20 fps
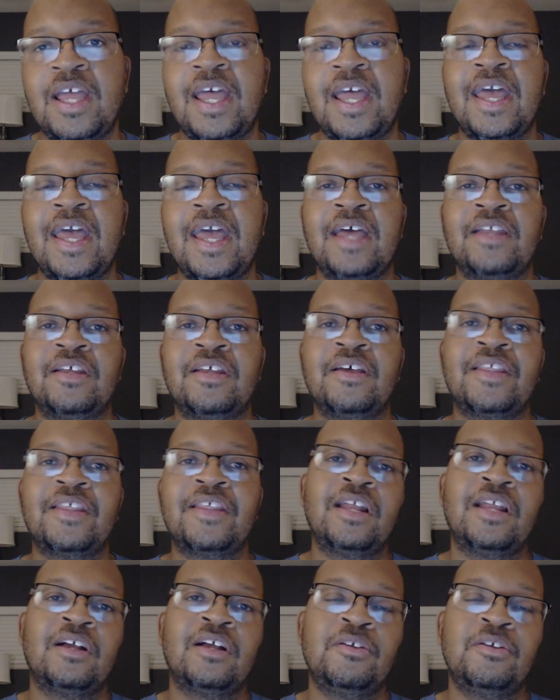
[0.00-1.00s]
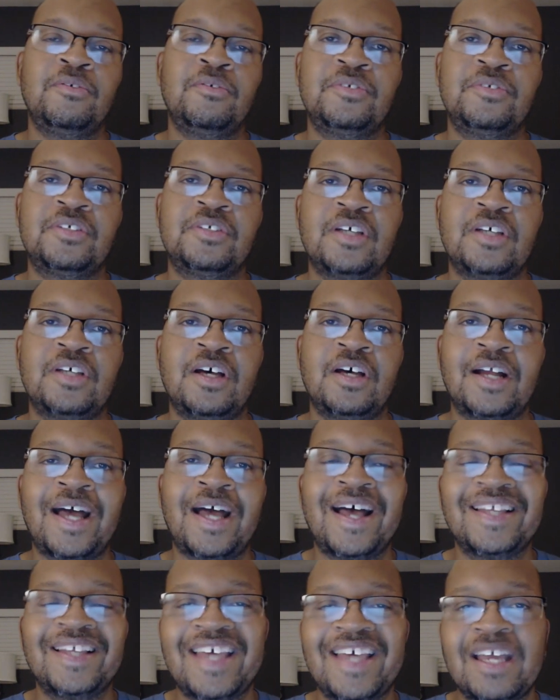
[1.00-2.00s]
And that includes
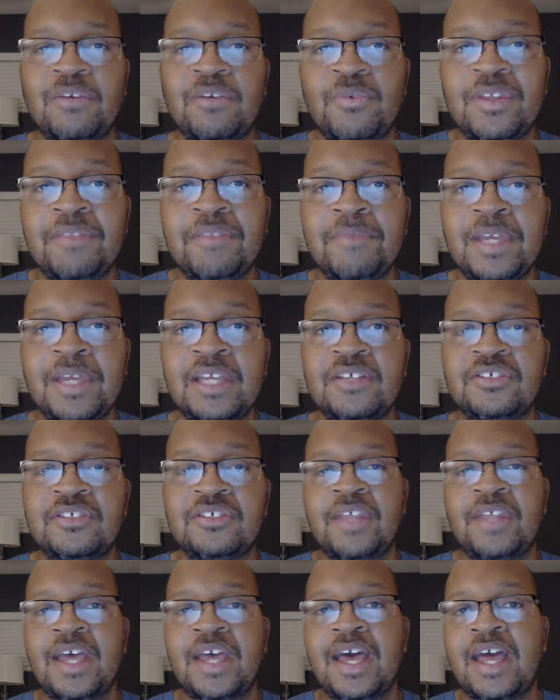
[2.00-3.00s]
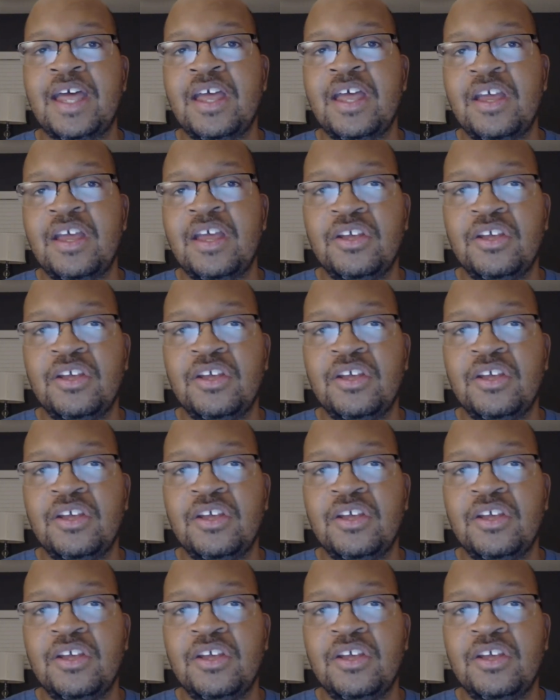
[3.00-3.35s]
contact with me so that